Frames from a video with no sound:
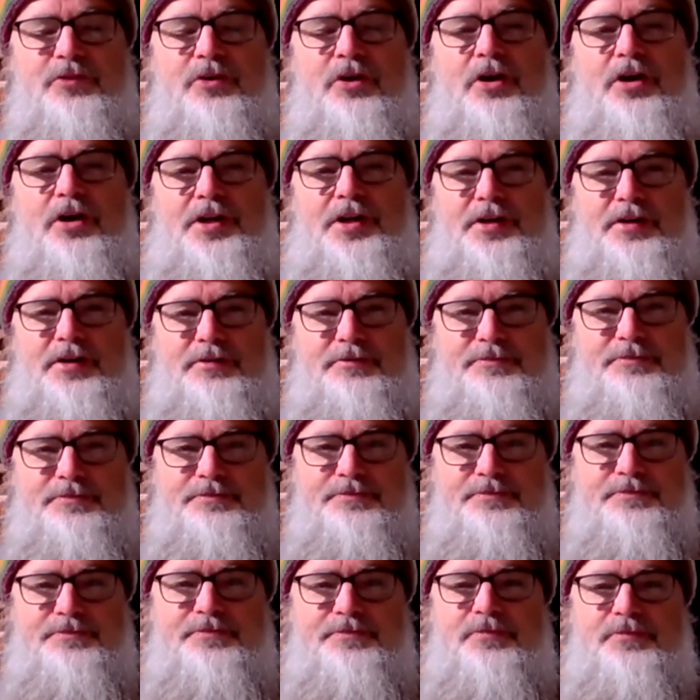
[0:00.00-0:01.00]
Right.
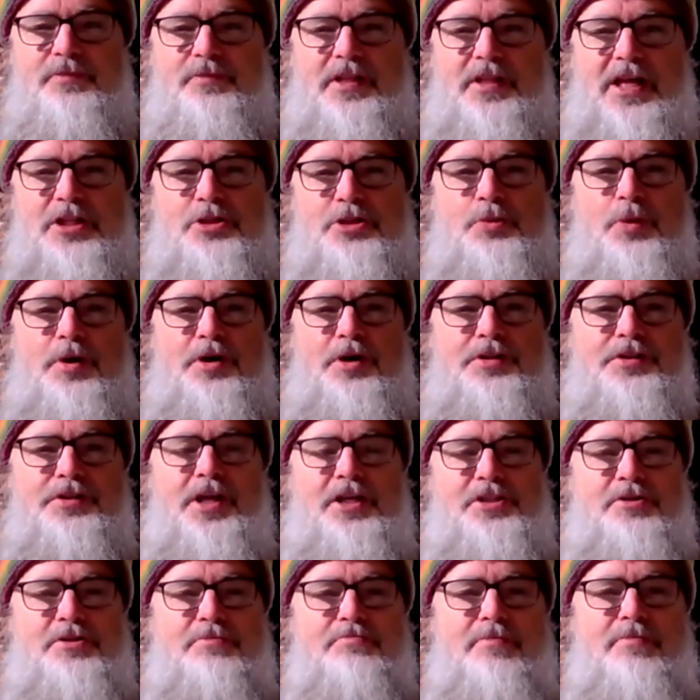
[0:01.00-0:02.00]
That's where it
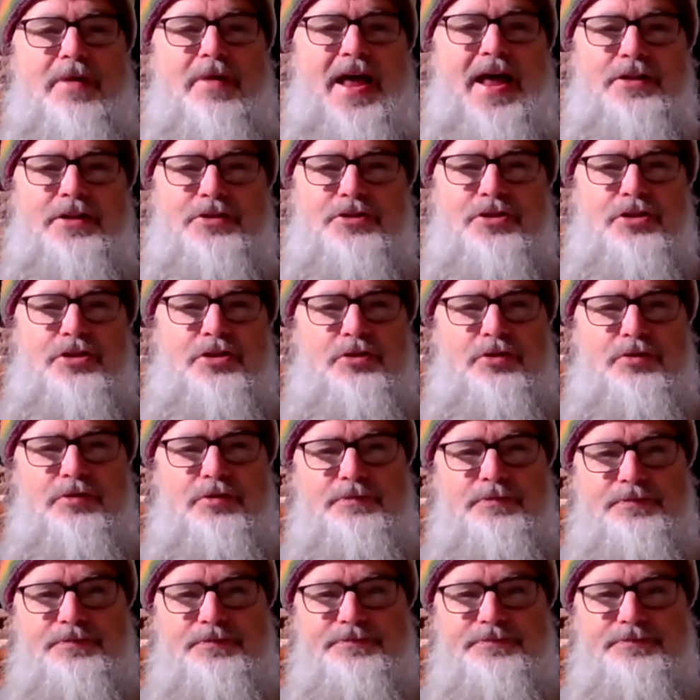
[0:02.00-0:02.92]
doesn't matter to you.